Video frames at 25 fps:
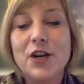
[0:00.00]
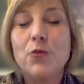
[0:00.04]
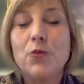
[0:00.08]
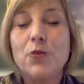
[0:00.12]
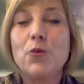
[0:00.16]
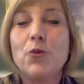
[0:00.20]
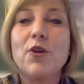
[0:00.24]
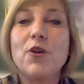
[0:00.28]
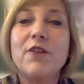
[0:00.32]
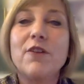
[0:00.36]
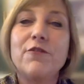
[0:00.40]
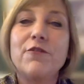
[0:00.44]

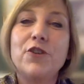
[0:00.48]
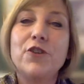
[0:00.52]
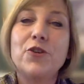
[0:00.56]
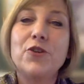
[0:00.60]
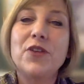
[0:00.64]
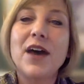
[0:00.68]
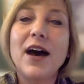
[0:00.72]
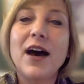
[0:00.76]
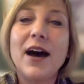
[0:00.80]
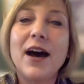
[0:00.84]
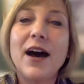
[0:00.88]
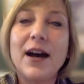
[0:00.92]
will review
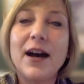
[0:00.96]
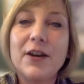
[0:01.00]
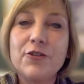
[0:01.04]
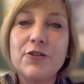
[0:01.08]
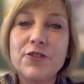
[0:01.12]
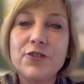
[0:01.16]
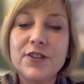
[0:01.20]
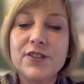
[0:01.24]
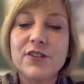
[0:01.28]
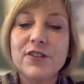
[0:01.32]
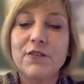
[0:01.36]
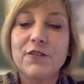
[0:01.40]
the
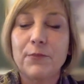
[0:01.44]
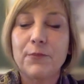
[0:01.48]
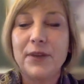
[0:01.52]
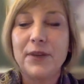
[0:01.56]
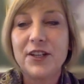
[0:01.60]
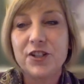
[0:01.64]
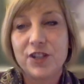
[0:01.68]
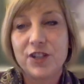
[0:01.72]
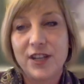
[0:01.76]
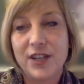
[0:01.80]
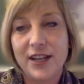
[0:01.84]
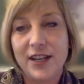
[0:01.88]
hundreds of
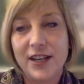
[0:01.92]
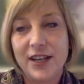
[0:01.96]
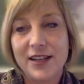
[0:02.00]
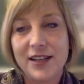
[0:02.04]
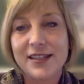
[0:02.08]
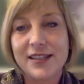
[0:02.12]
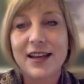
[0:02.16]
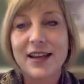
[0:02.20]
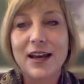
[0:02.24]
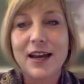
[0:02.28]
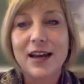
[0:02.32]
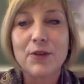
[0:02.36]
pitch decks
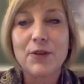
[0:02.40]
that come